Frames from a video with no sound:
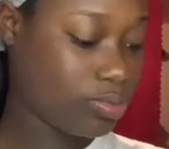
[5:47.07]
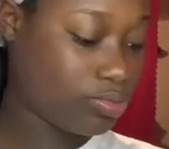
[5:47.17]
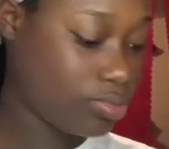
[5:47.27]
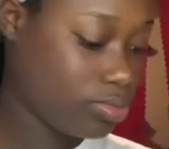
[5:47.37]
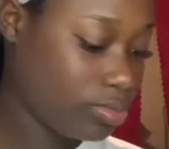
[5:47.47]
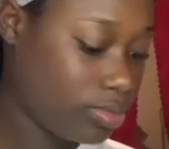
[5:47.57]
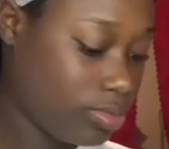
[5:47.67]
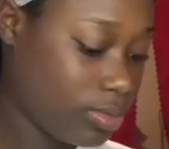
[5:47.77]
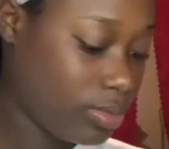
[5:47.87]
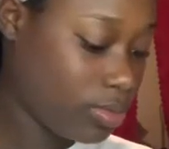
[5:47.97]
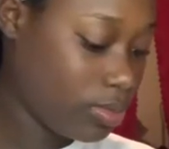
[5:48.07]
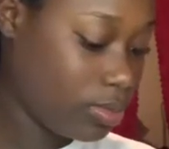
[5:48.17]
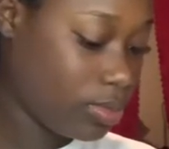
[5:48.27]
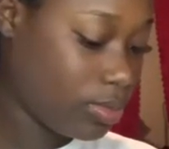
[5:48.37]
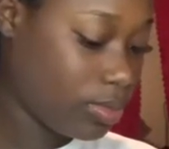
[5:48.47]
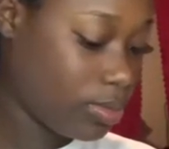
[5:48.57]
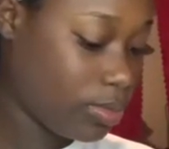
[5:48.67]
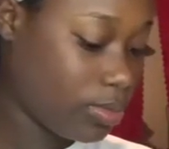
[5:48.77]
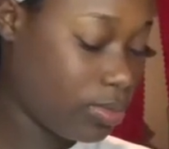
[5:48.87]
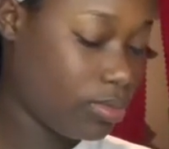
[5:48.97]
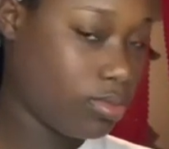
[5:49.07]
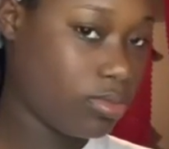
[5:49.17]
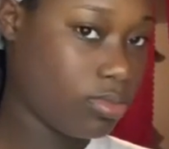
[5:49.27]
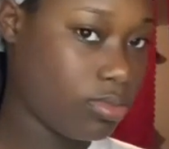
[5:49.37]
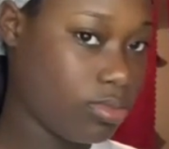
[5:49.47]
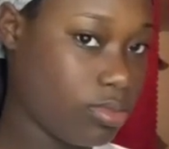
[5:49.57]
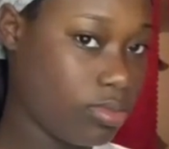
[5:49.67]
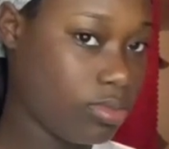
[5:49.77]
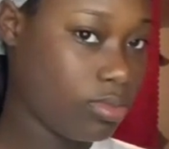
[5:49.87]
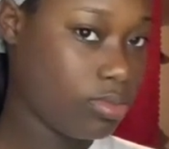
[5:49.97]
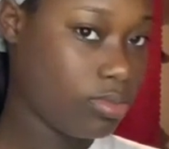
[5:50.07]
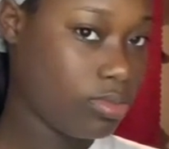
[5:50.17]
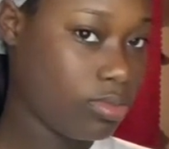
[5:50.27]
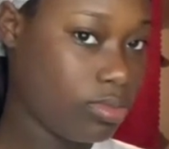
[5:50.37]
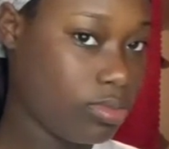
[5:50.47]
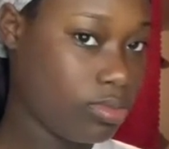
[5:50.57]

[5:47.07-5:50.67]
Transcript: Nobody speaks.